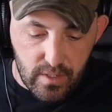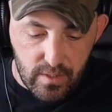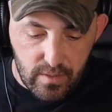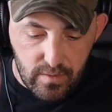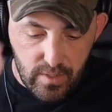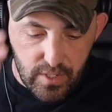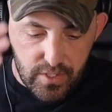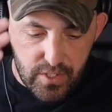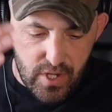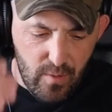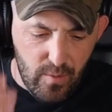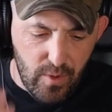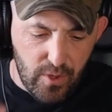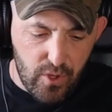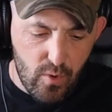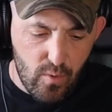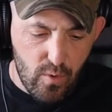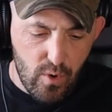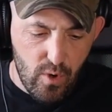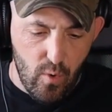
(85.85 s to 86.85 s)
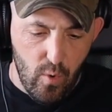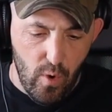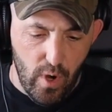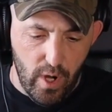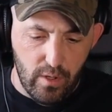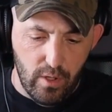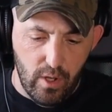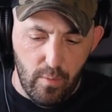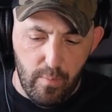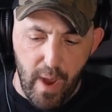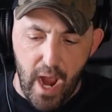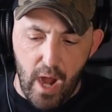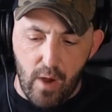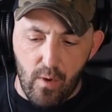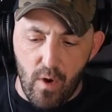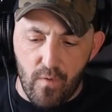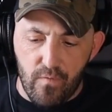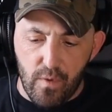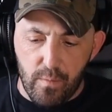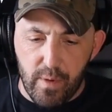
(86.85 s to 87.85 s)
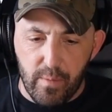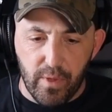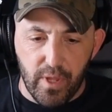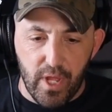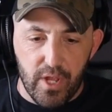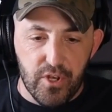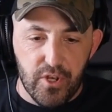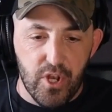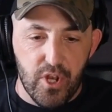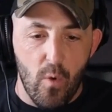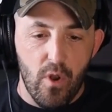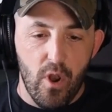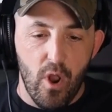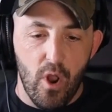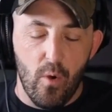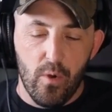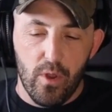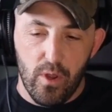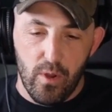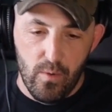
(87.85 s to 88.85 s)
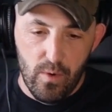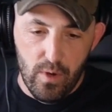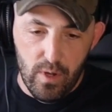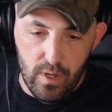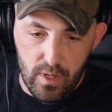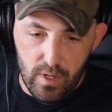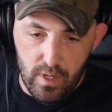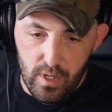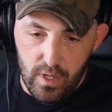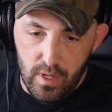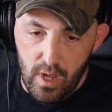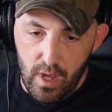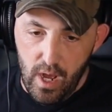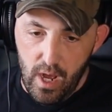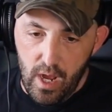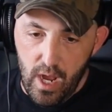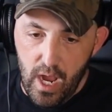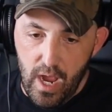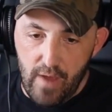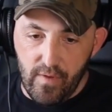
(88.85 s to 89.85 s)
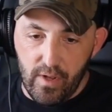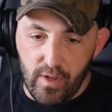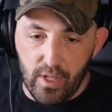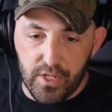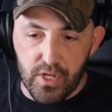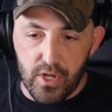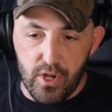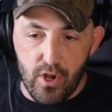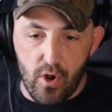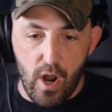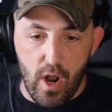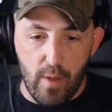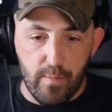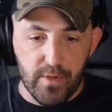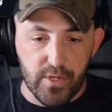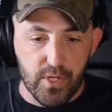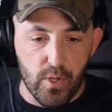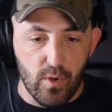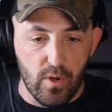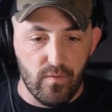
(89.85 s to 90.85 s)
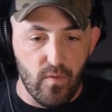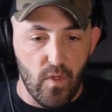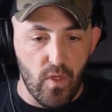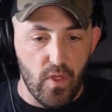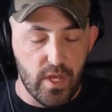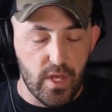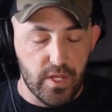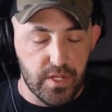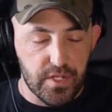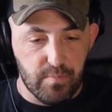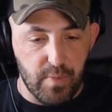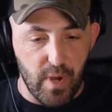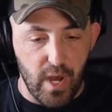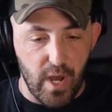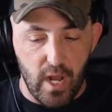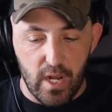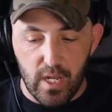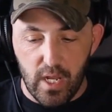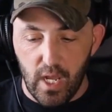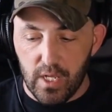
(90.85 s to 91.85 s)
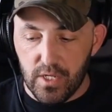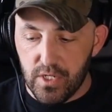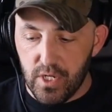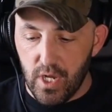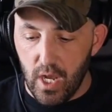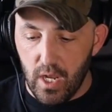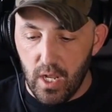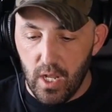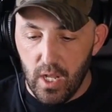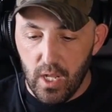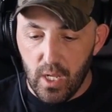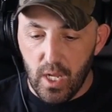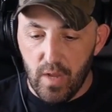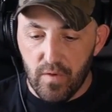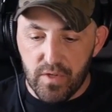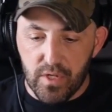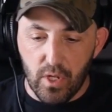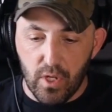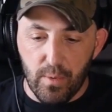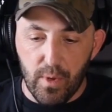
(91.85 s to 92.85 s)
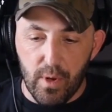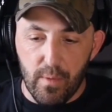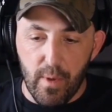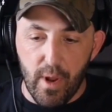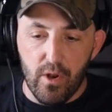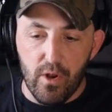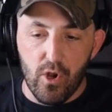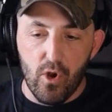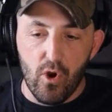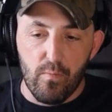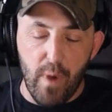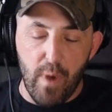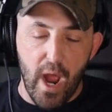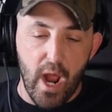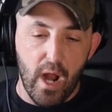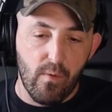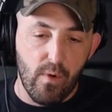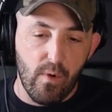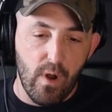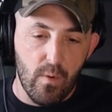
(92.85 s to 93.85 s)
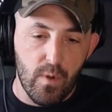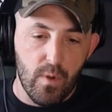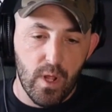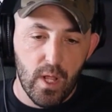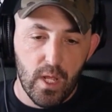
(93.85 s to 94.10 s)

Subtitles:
Let's start with you real quick. A little background for people that don't know you, haven't listened to your episode of this podcast yet. Give us a little bit about your background.